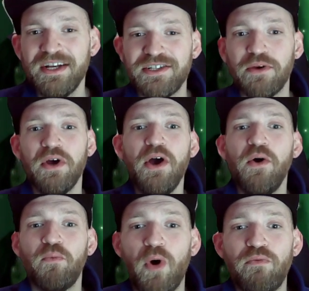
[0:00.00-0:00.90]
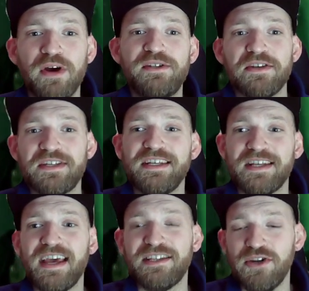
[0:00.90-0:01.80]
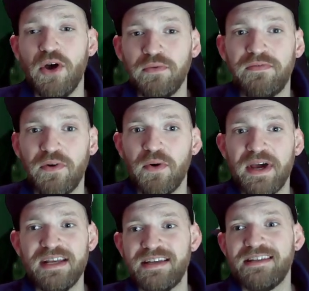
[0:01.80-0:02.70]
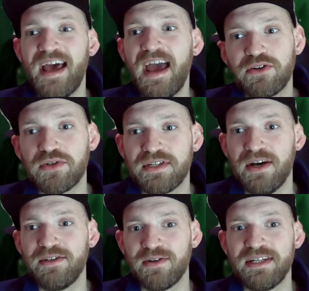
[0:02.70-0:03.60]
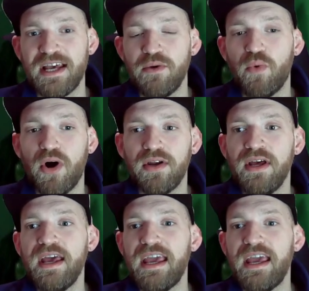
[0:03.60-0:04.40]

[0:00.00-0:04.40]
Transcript: So what Rotos is known for is his extra turns on his A1.